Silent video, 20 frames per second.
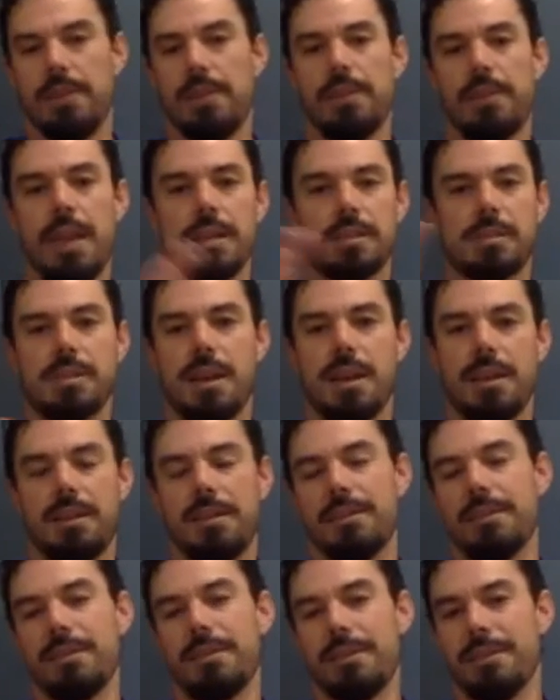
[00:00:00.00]
That's not,
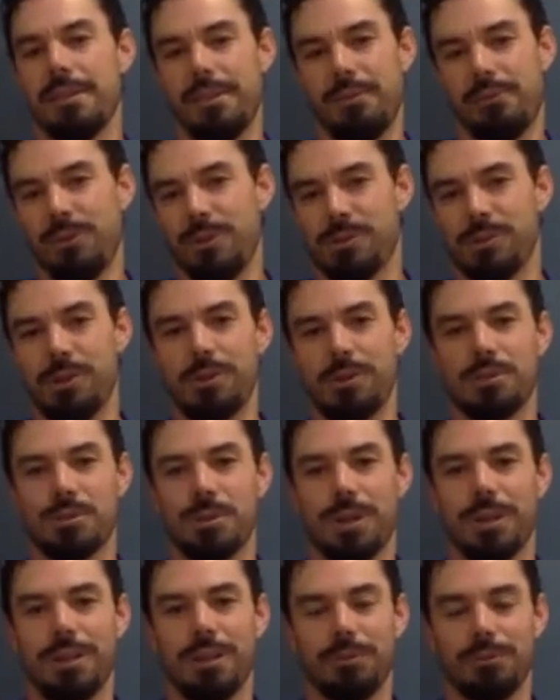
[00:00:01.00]
if you start
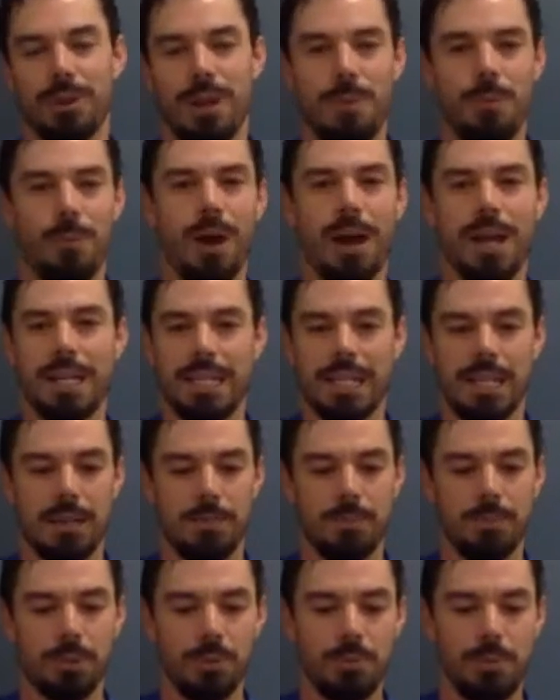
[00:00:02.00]
drinking red wine and
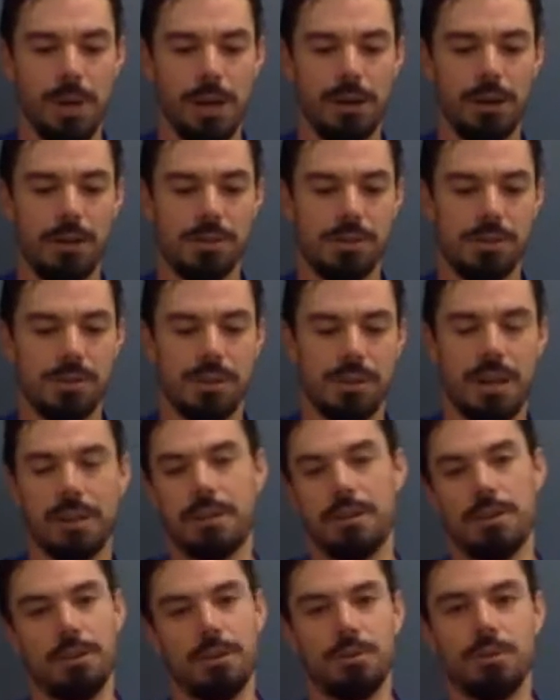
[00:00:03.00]
eating blueberries, you're not
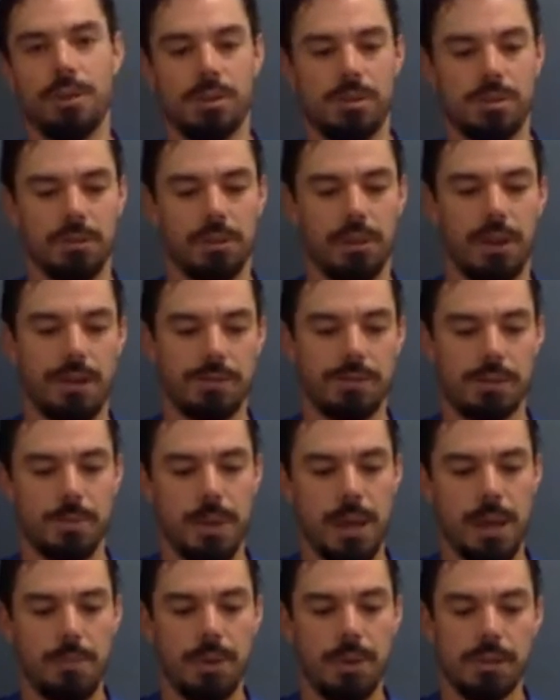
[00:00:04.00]
going to increase your
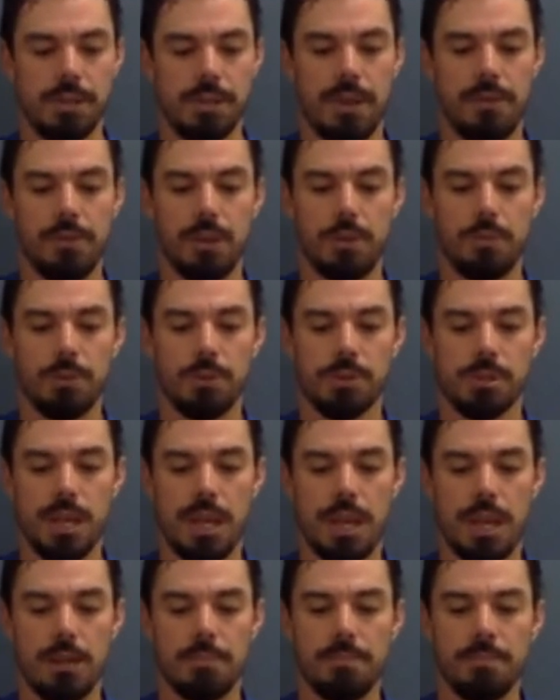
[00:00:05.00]
lifespan by
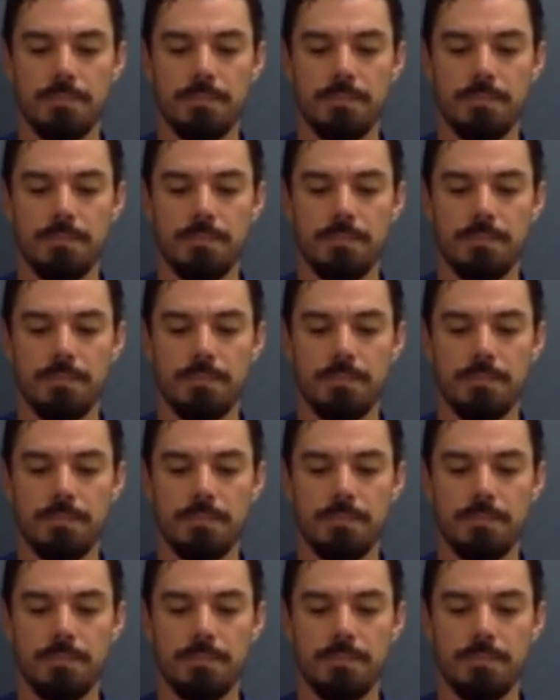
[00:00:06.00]
70%.